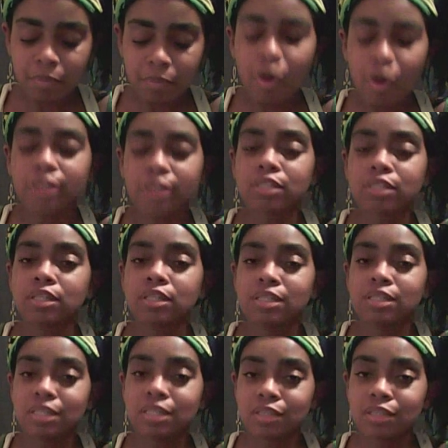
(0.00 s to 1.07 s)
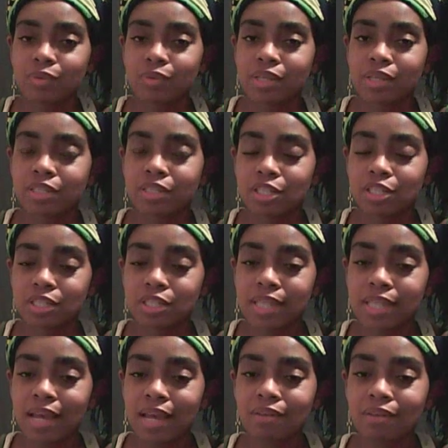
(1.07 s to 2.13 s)
marks 6 3/8 inches
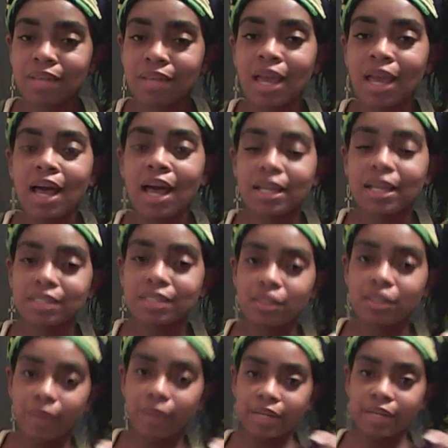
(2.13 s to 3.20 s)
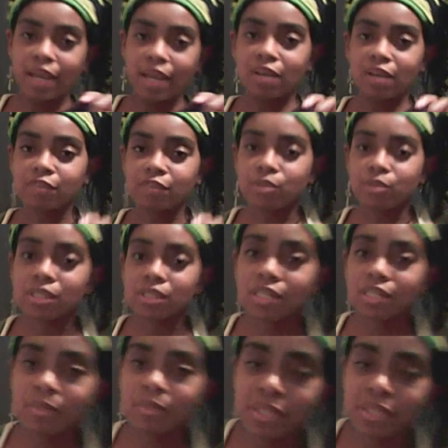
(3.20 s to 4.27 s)
down. I can tell you right now, if you're using a knit